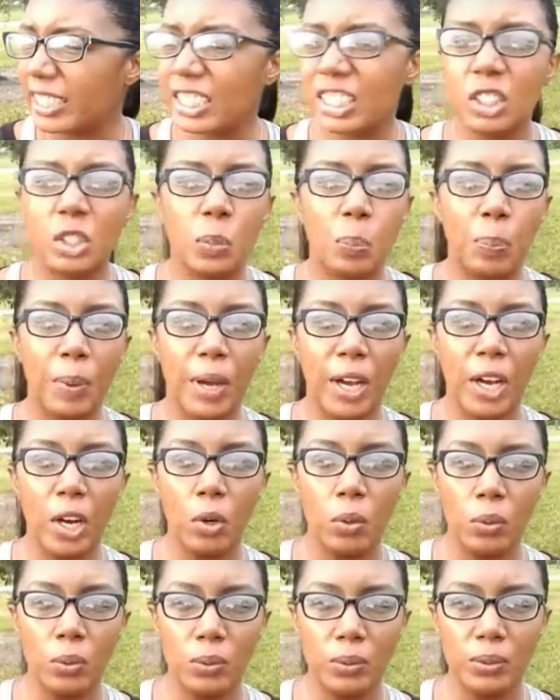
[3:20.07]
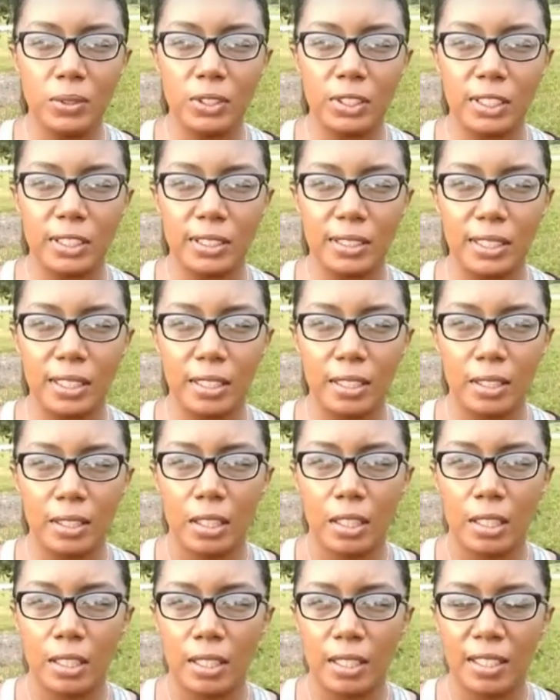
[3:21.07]
exposed
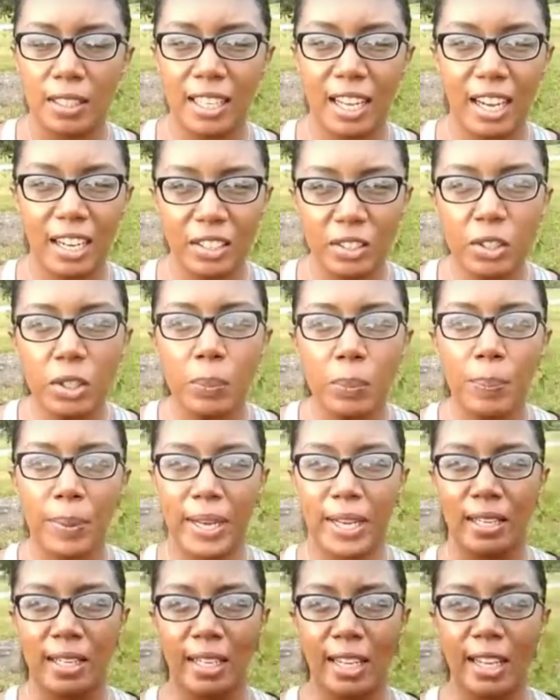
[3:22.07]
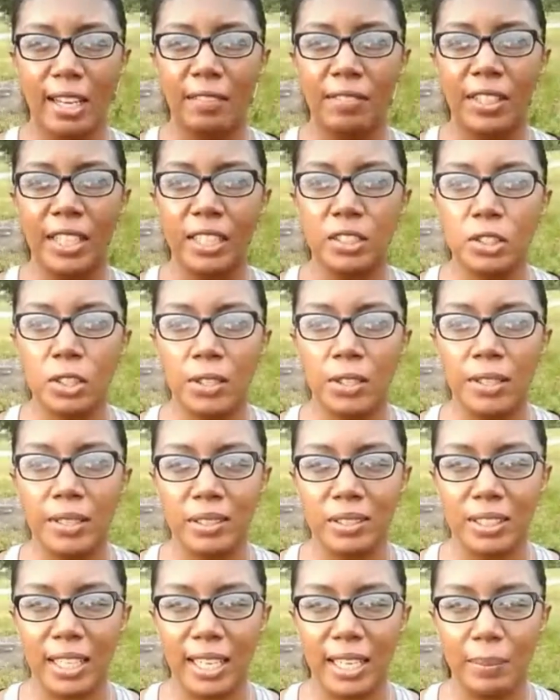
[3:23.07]
the underbelly of the adult
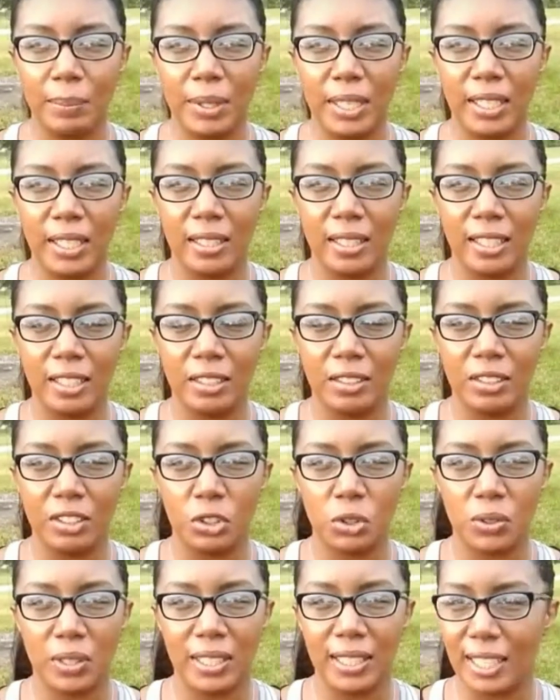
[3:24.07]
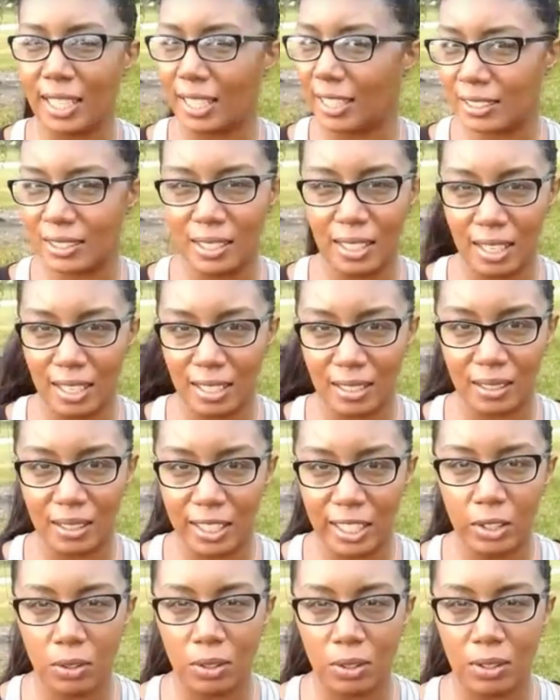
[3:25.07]
entertainment industry that is not
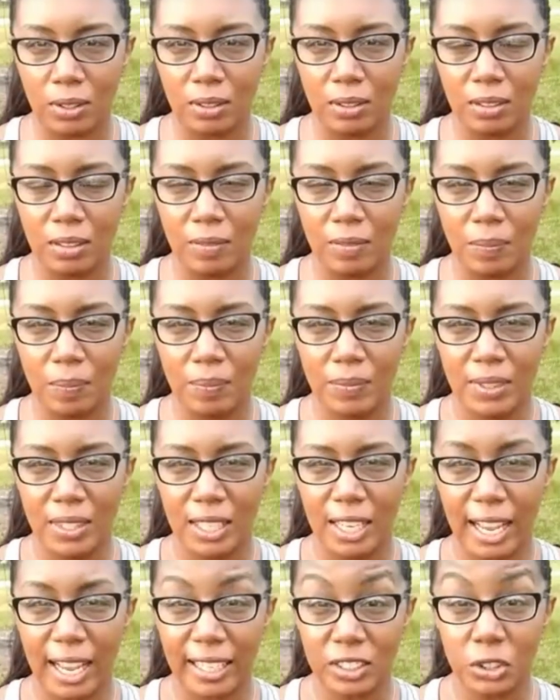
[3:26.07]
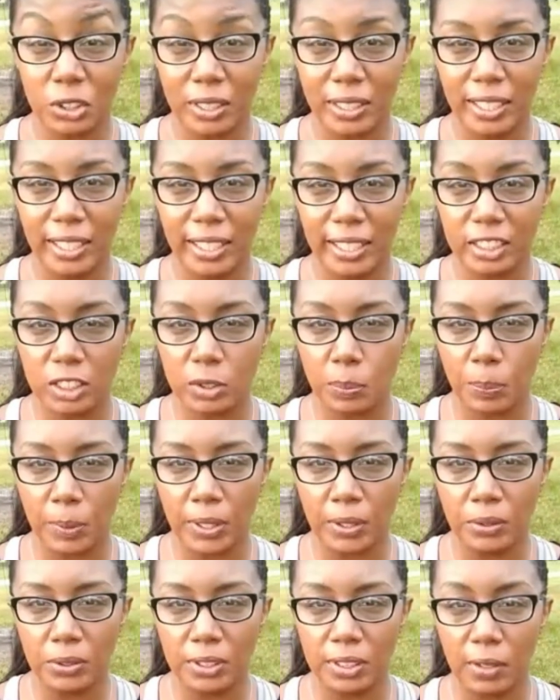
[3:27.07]
legal. Actually, he
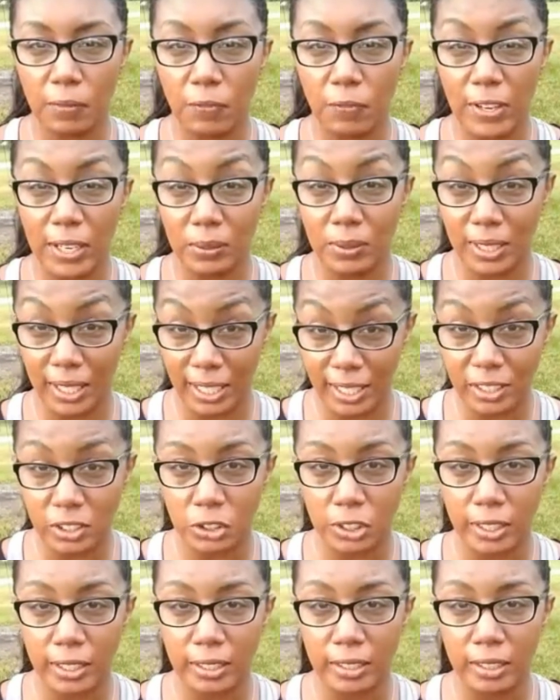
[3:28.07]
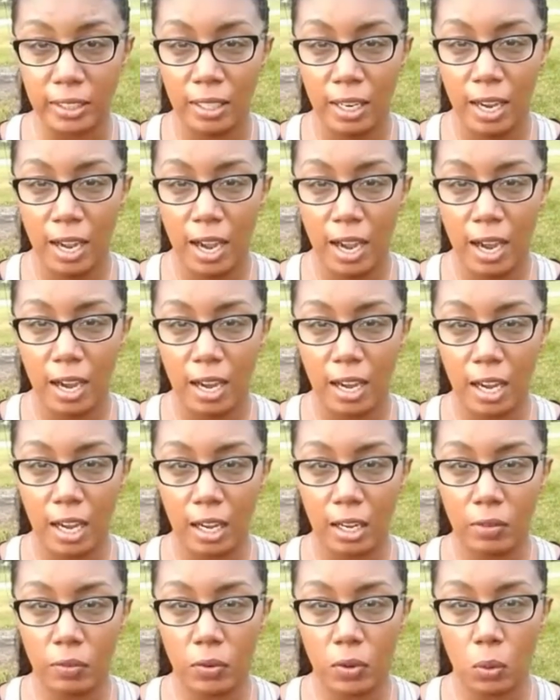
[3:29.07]
exposed the foundation
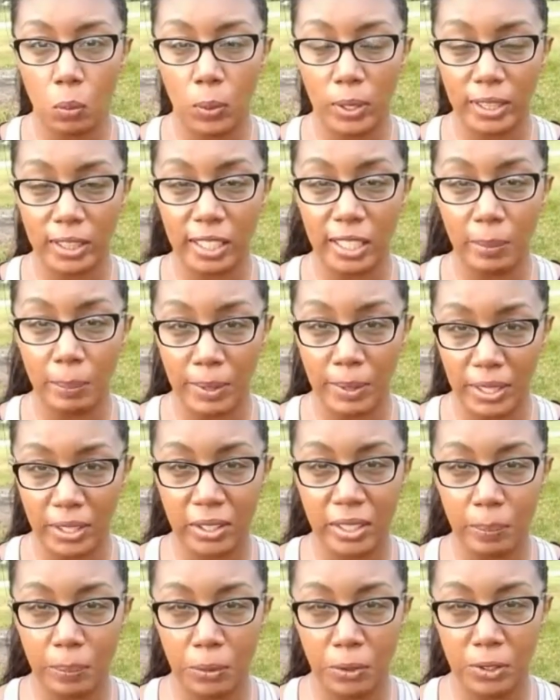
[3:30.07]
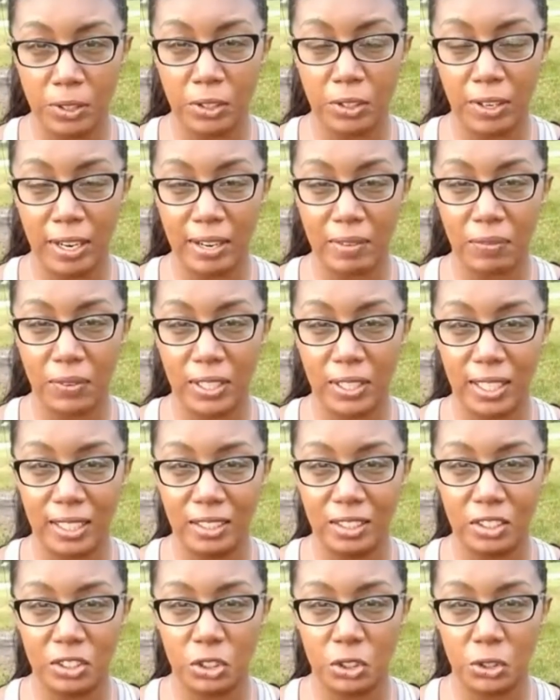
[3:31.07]
of what the American
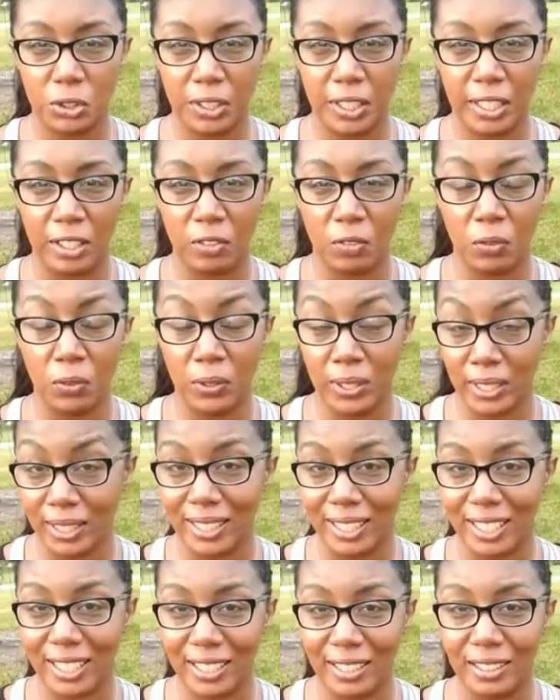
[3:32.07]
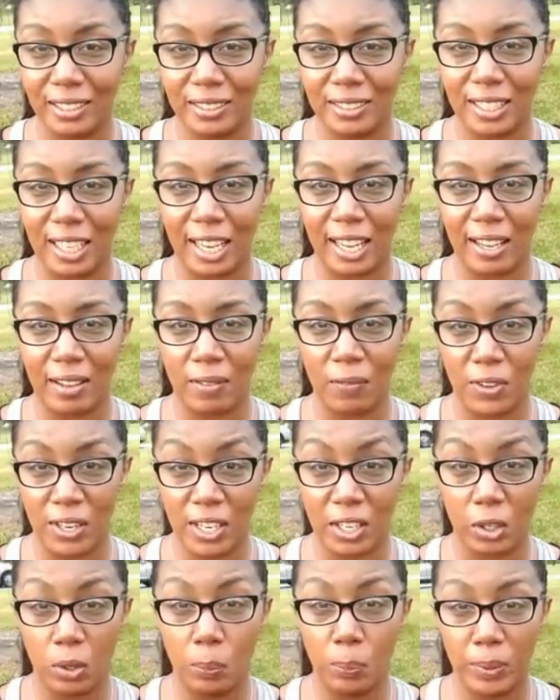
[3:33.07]
pornographic industry really is a
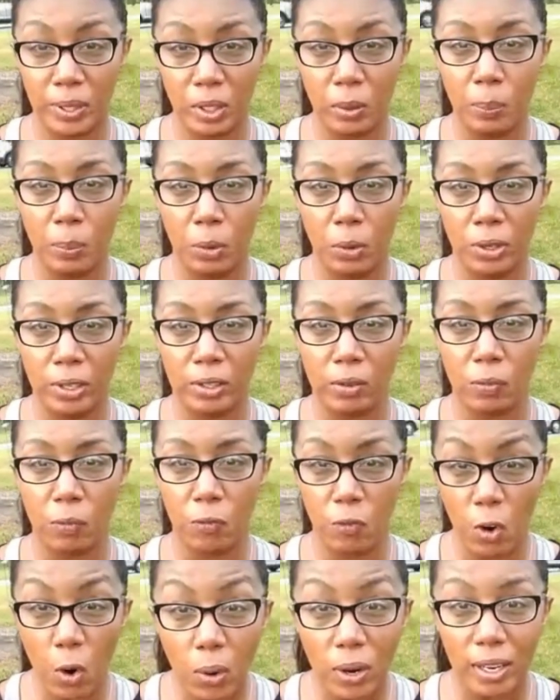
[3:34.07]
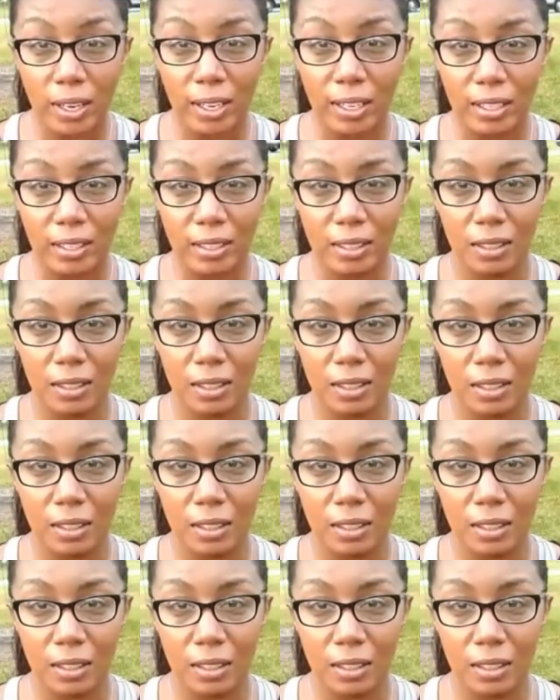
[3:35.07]
video billboard for.